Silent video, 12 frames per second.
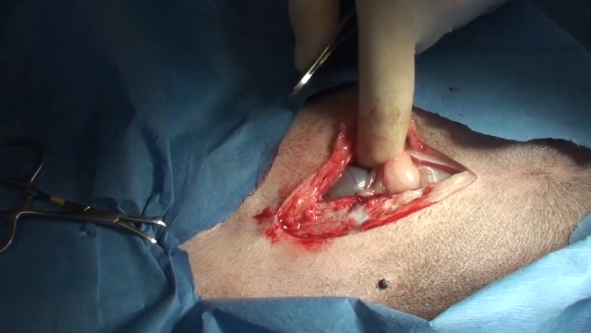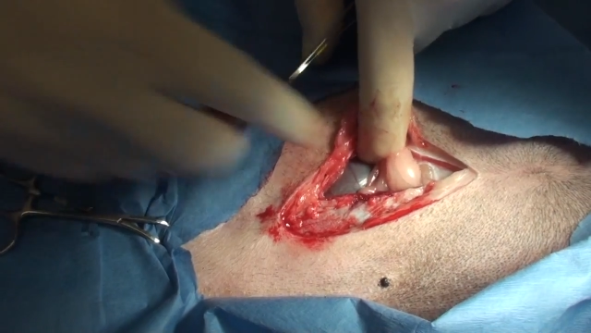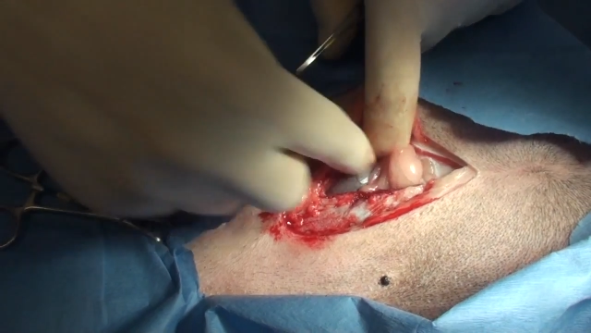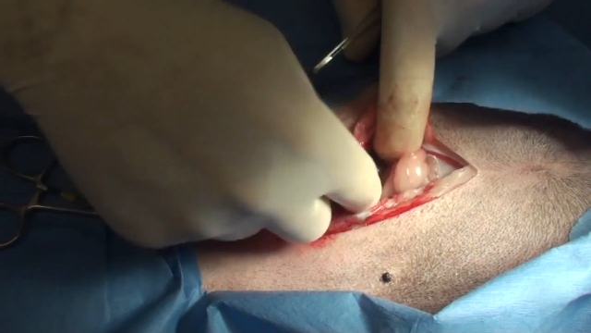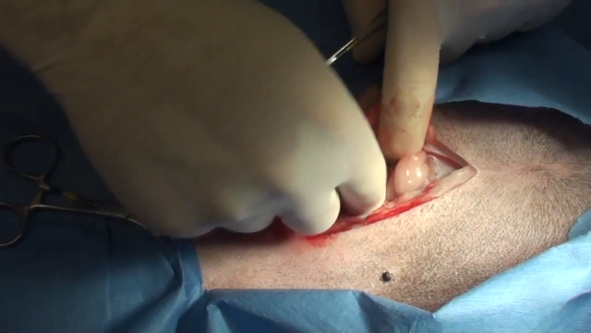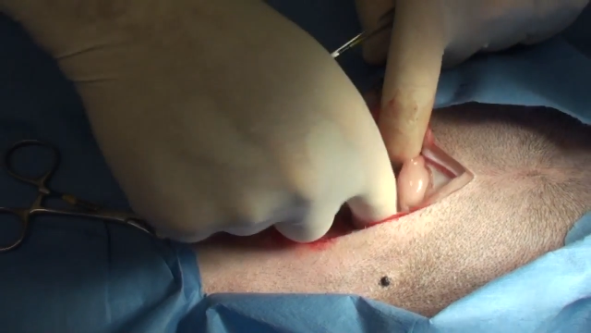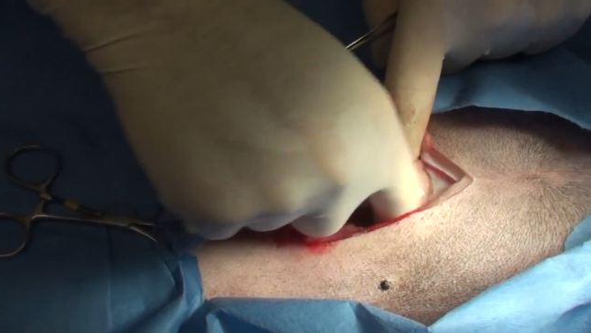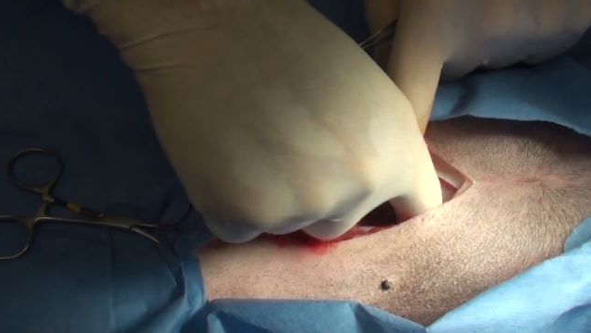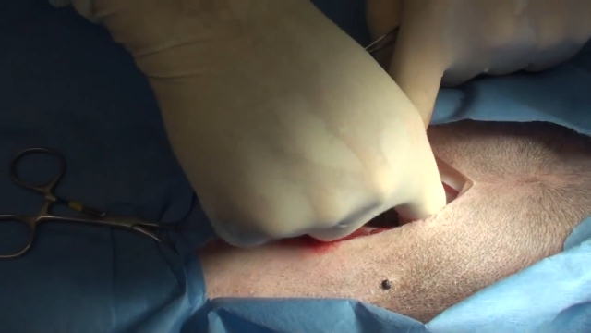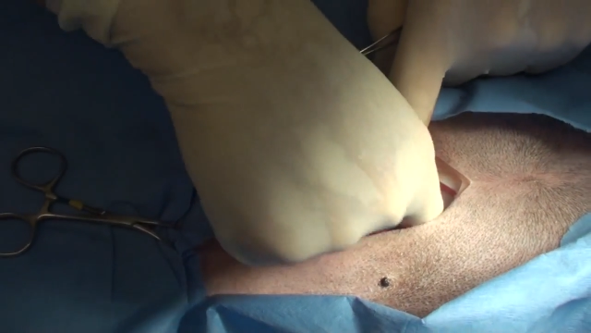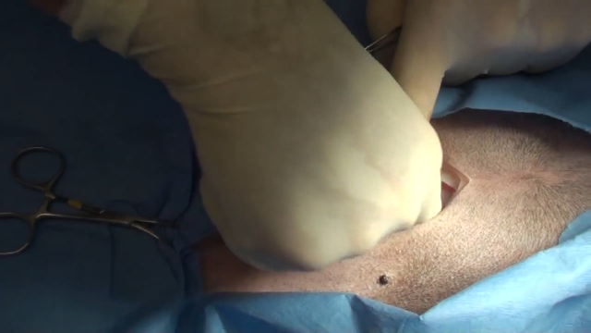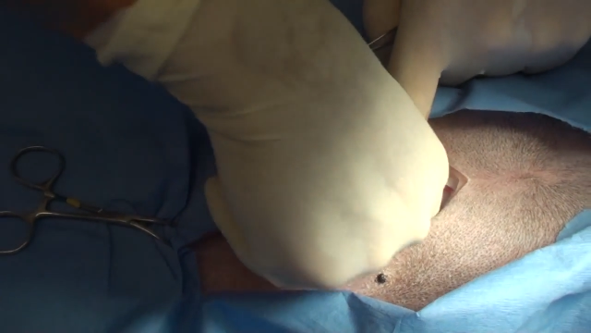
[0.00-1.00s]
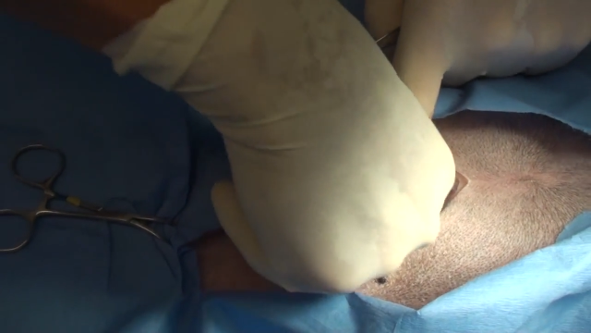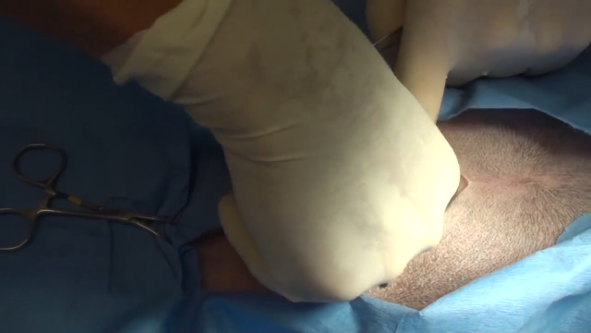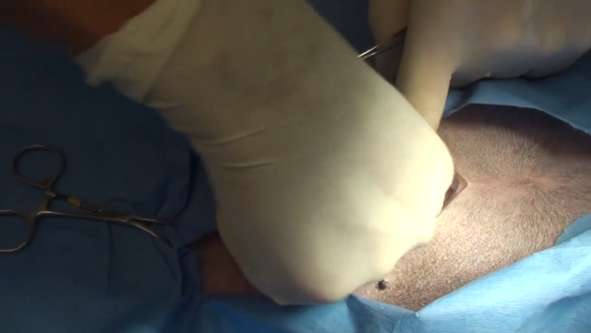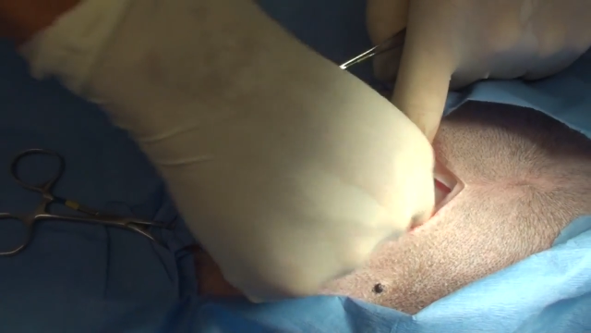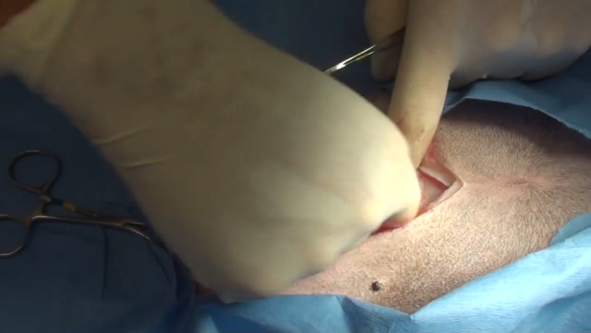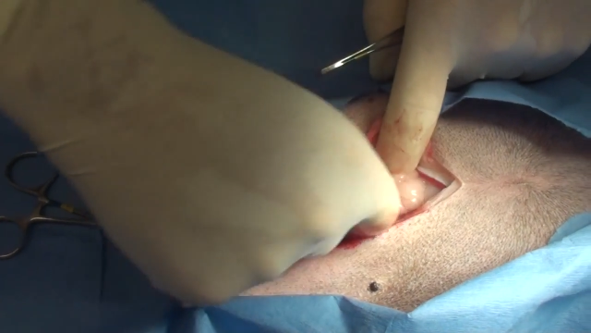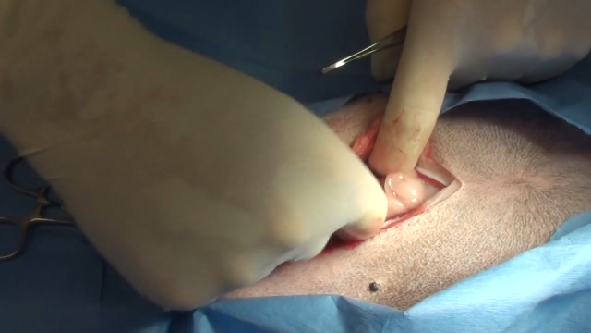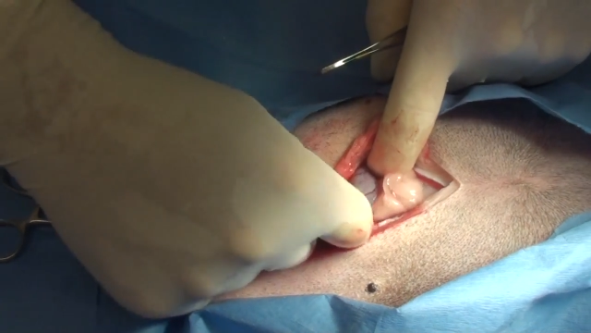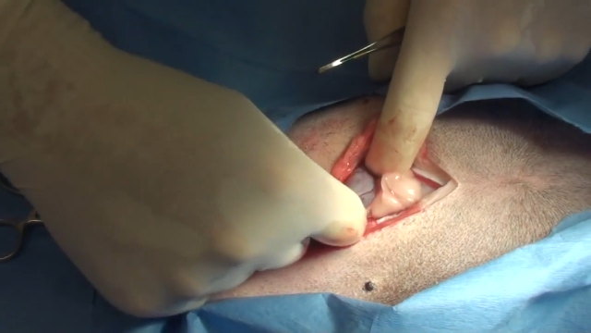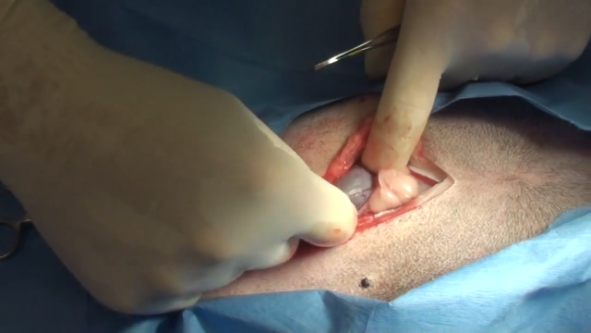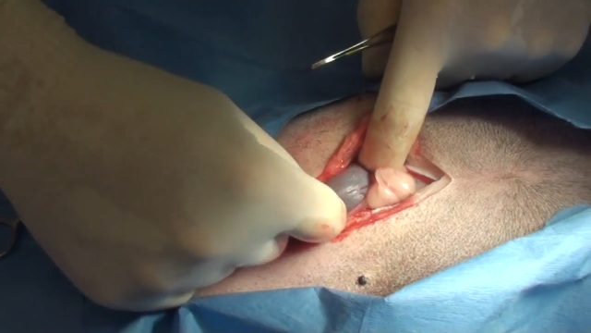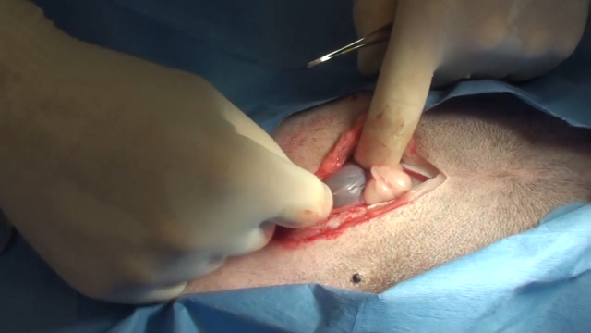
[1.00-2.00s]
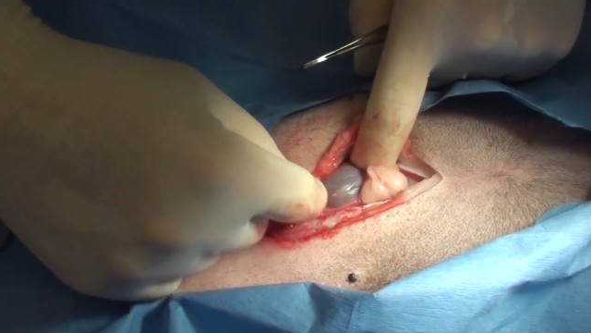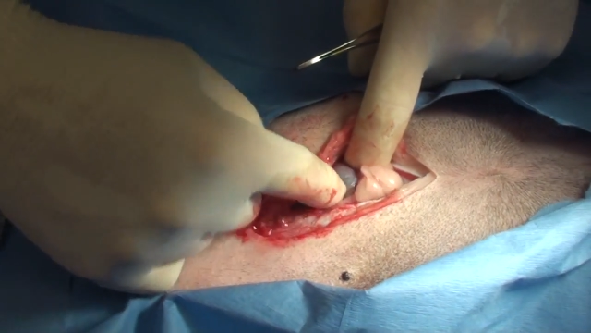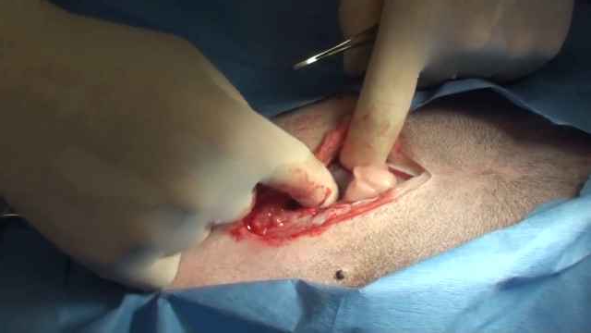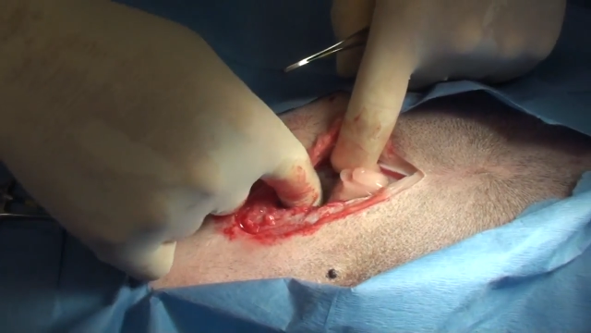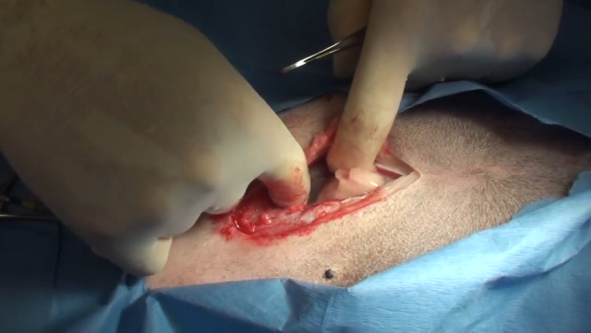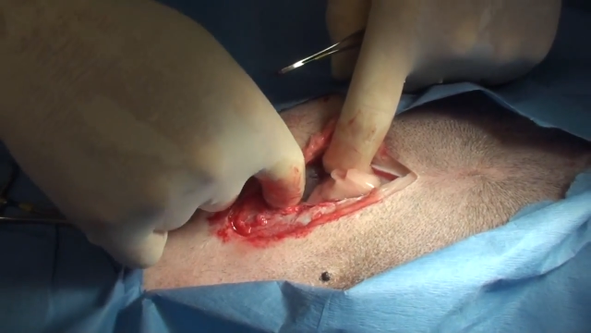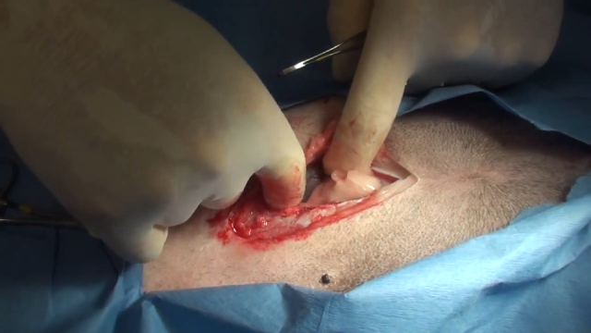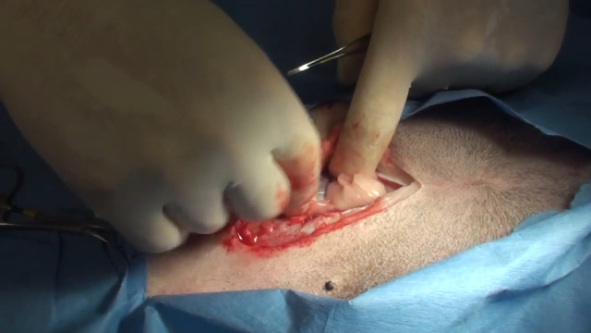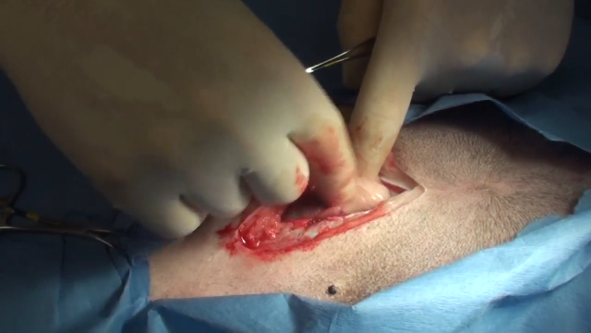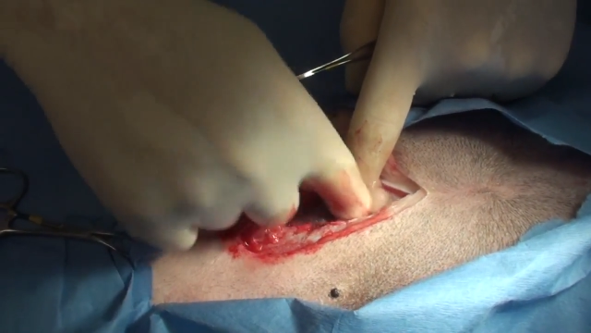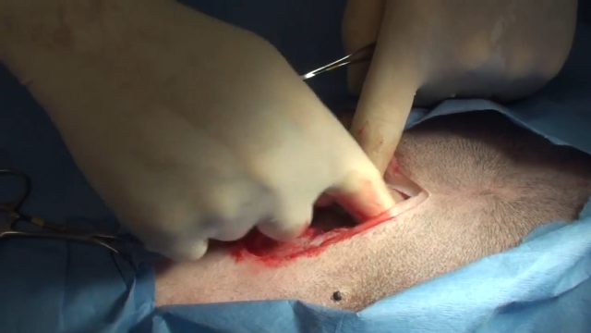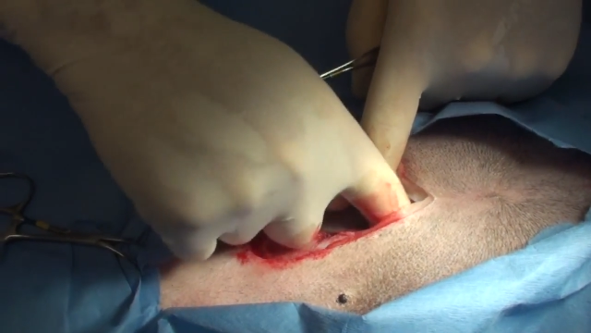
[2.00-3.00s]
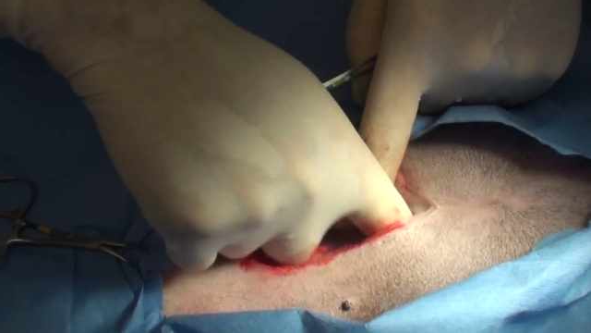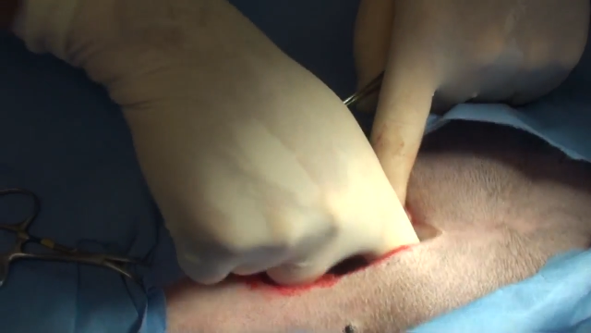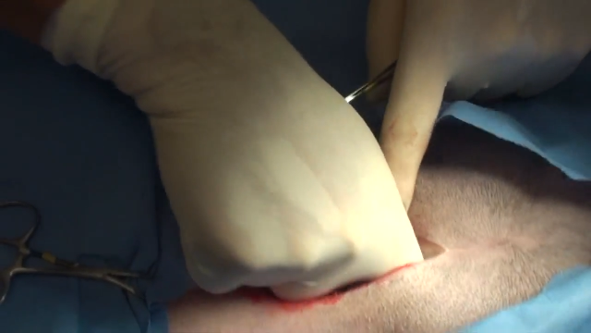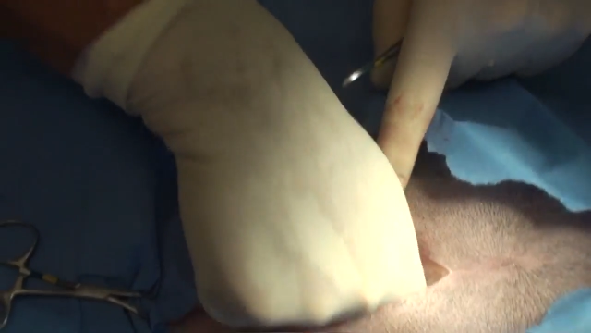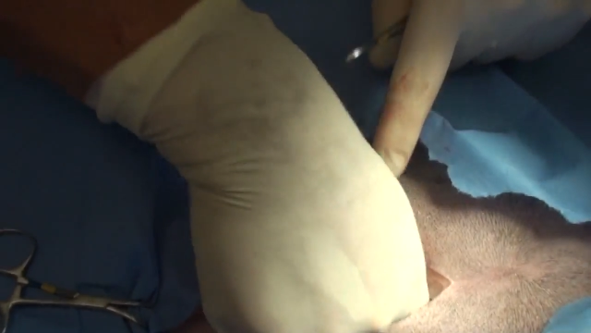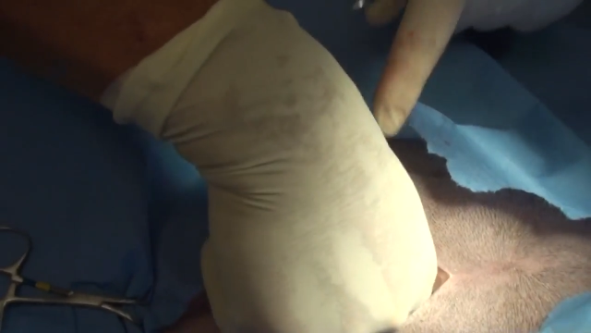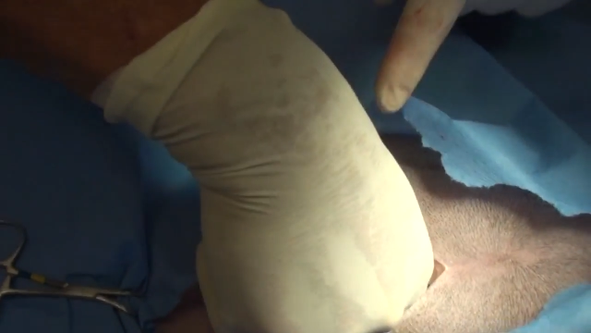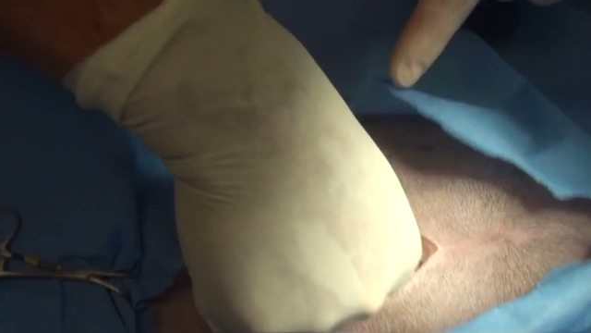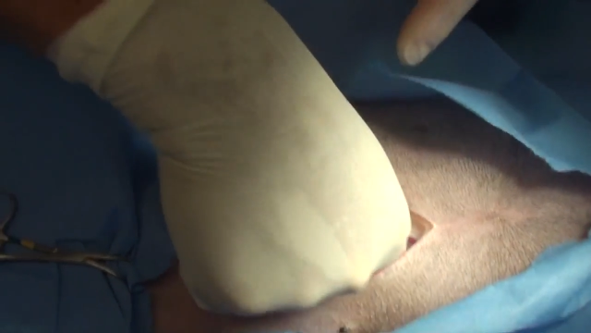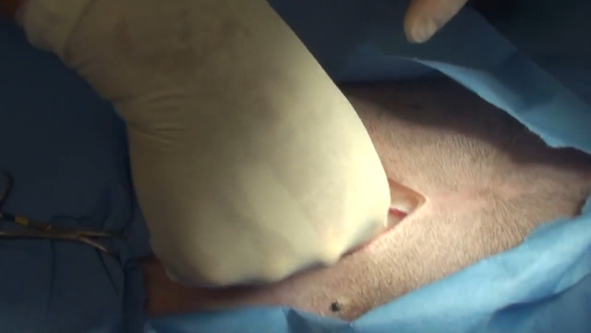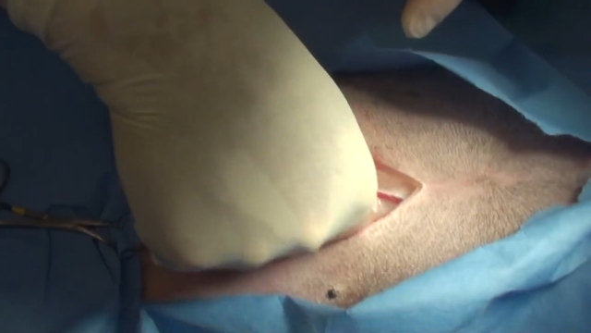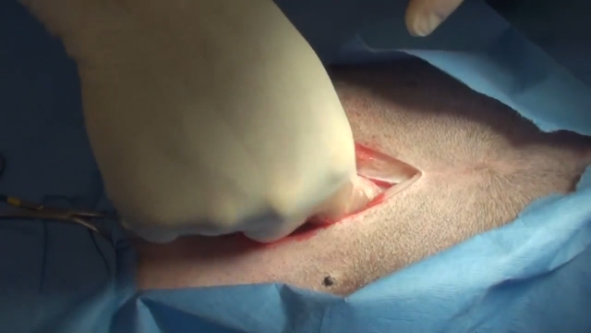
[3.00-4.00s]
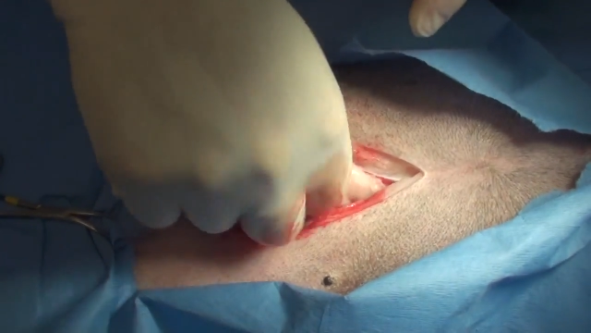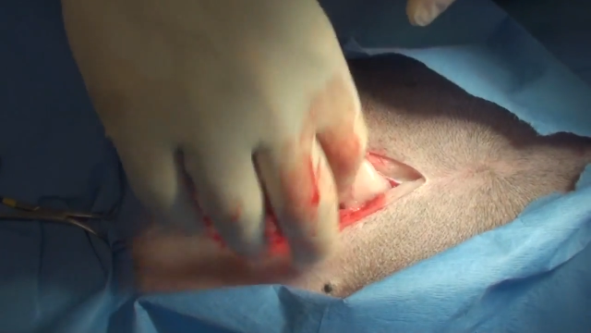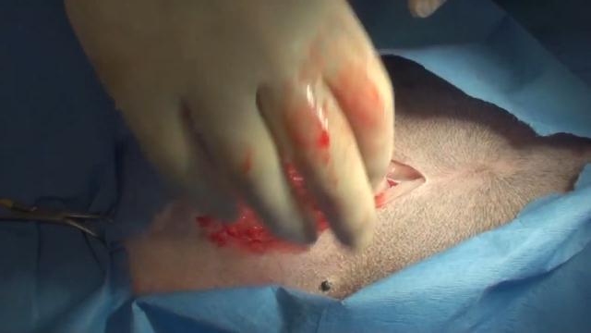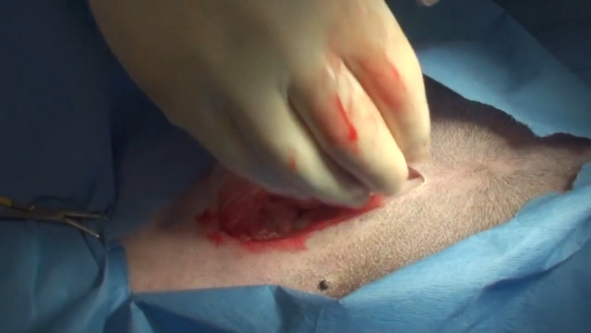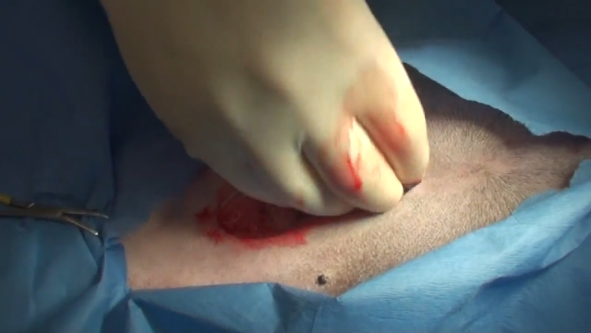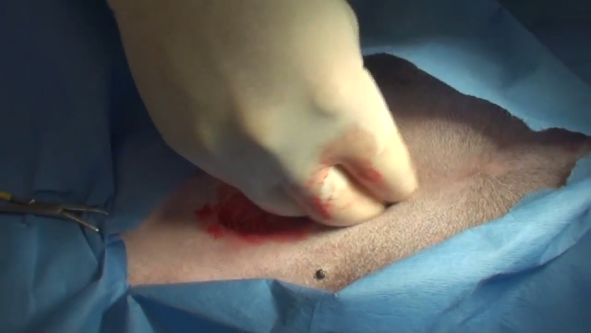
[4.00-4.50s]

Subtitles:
Nobody's mouth can be seen.